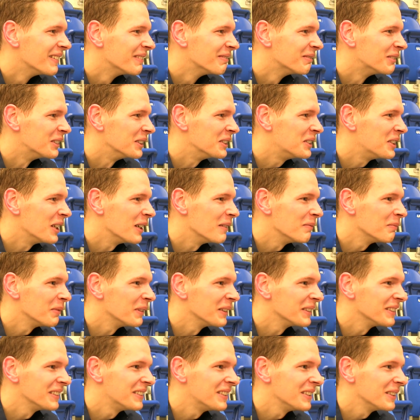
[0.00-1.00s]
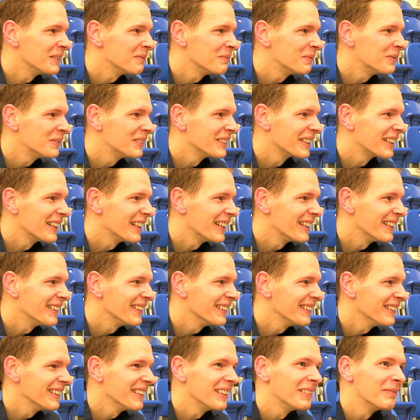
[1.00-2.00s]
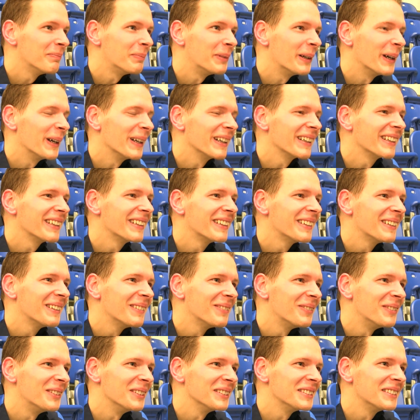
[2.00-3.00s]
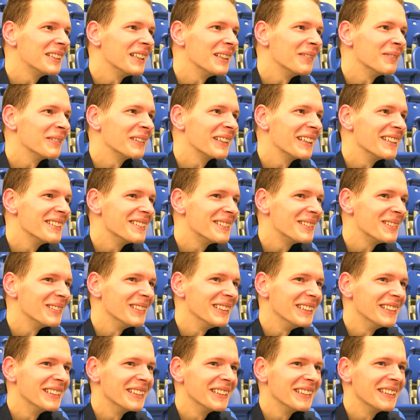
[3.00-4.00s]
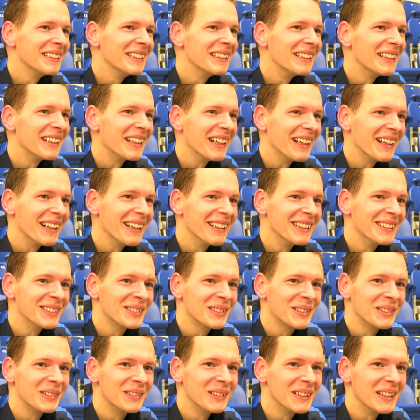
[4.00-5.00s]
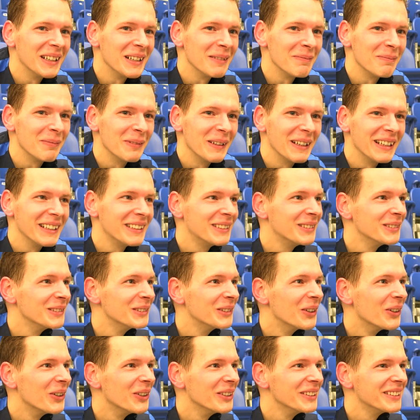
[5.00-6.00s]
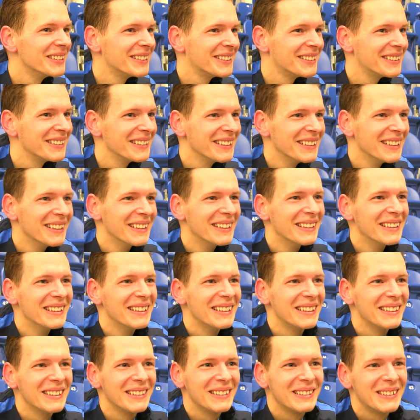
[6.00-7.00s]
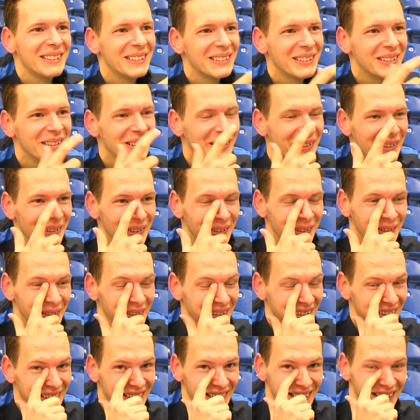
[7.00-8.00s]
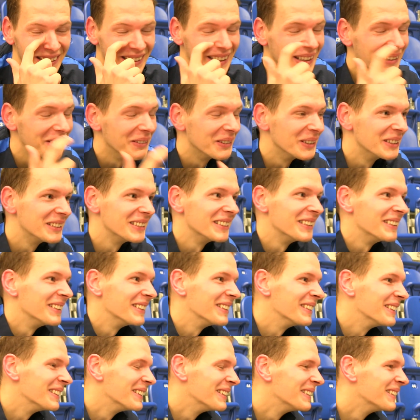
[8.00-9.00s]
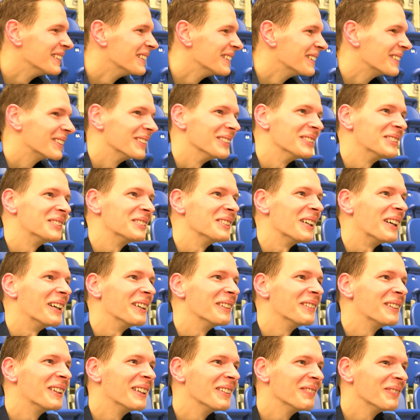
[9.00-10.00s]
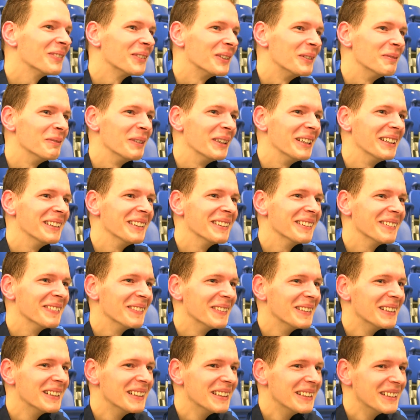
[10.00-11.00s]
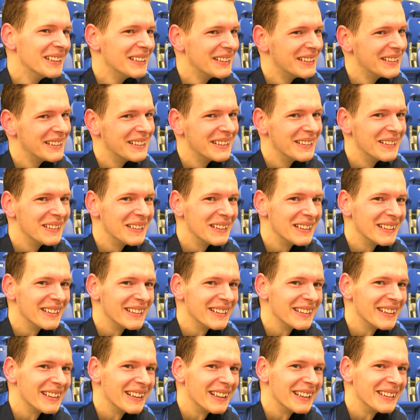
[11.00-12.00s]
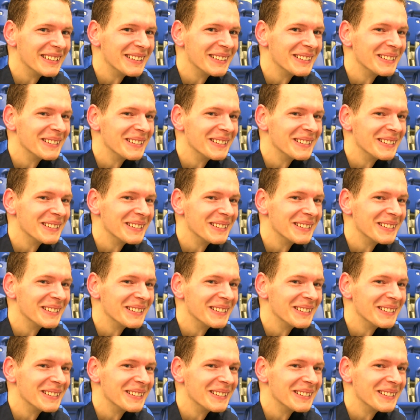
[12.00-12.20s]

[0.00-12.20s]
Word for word: we're championships again in Prague first game against Sweden, uh, I screwed up like two goals. So that wasn't a good start for me. Uh, so